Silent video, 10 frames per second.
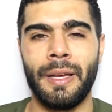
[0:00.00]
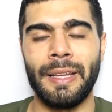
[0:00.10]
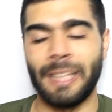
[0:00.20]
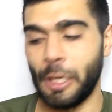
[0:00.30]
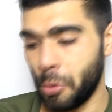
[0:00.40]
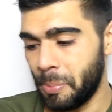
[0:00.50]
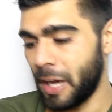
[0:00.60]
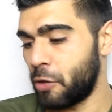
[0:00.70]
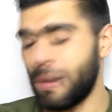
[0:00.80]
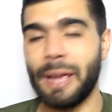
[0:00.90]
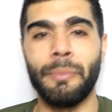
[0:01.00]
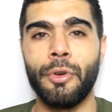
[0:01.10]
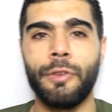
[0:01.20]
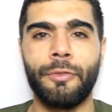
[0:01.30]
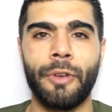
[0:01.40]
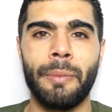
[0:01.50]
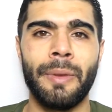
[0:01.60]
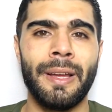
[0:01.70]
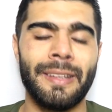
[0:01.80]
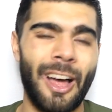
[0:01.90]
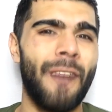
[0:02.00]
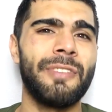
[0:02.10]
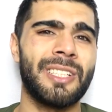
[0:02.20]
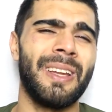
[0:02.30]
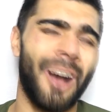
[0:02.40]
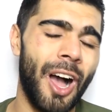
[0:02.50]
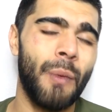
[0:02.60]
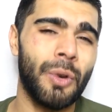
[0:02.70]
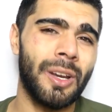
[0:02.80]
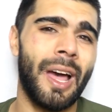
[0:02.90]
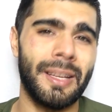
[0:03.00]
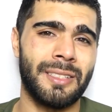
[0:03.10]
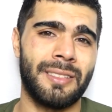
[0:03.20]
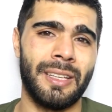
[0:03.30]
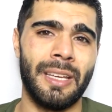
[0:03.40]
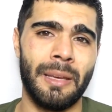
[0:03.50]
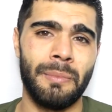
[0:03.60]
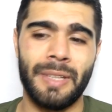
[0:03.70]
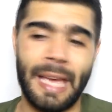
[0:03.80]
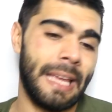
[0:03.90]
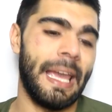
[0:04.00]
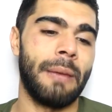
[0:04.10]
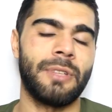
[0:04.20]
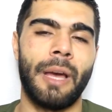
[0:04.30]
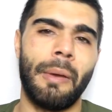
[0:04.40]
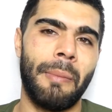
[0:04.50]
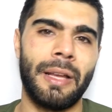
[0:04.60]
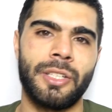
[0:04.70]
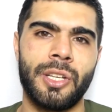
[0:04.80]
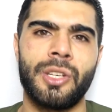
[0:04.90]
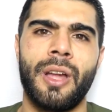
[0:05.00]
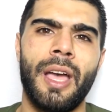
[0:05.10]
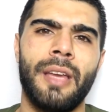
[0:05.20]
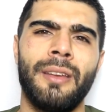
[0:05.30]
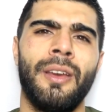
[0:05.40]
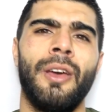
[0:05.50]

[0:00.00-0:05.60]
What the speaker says: then it would be a great move for him. Now, obviously, I would like to see him get game time at Manchester United.